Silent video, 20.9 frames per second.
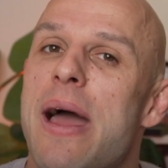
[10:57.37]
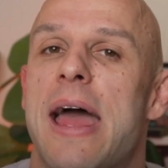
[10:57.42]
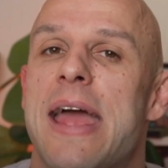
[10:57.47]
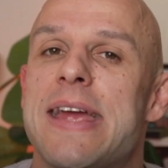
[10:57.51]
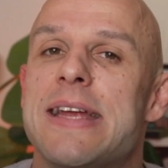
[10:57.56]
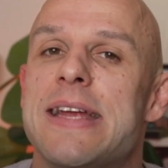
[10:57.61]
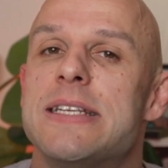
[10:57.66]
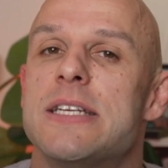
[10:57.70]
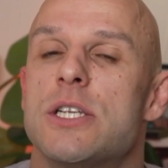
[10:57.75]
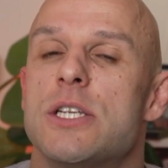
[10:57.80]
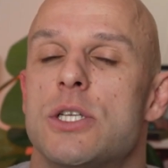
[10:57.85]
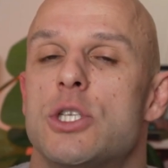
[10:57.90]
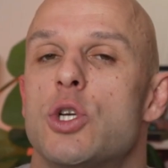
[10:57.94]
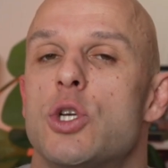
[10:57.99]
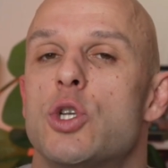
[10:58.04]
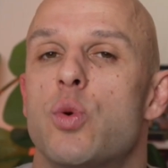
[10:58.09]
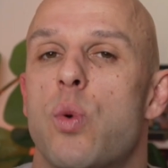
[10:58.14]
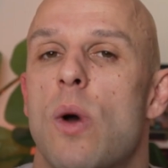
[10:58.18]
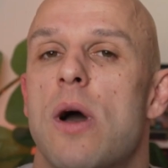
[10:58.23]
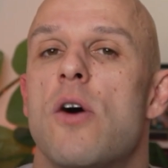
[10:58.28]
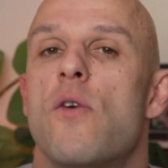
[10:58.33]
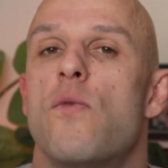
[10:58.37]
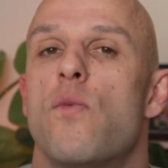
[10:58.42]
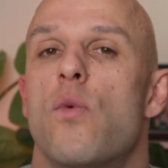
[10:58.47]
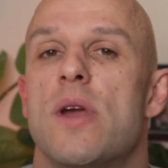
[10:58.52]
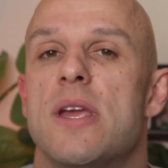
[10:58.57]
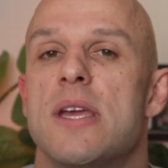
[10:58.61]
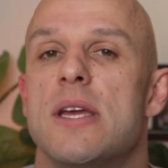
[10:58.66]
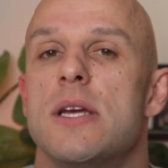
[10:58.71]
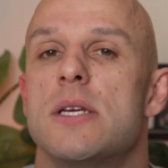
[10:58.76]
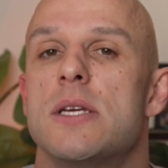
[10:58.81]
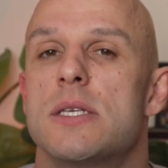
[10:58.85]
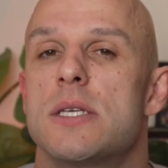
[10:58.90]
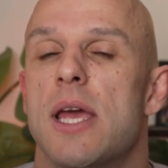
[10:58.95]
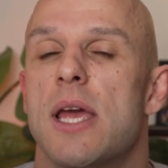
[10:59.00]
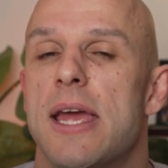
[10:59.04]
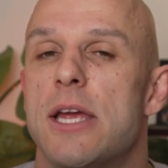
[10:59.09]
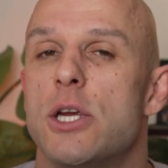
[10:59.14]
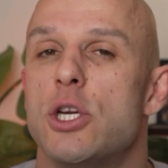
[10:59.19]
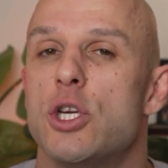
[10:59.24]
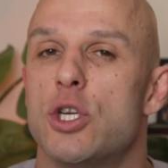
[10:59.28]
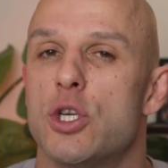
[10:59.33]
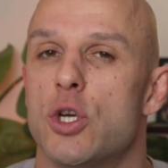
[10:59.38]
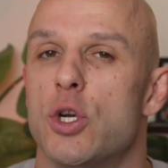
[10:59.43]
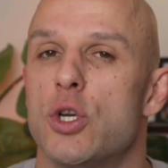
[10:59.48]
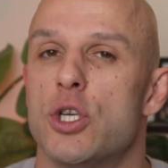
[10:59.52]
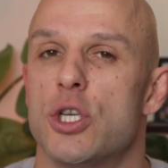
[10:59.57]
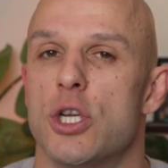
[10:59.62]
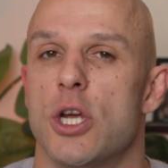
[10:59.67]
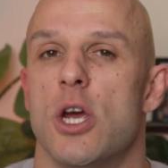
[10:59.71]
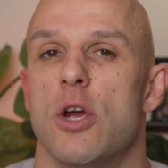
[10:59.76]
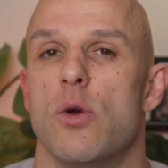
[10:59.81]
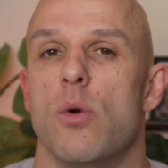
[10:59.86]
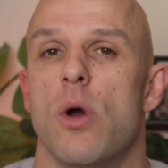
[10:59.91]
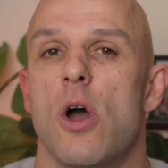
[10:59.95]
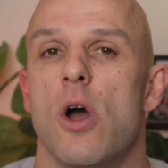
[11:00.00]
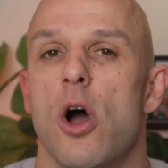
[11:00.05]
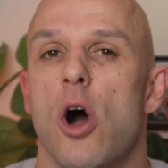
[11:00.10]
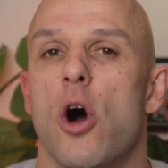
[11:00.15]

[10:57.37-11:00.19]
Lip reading: 8 to 12 weeks, it should do,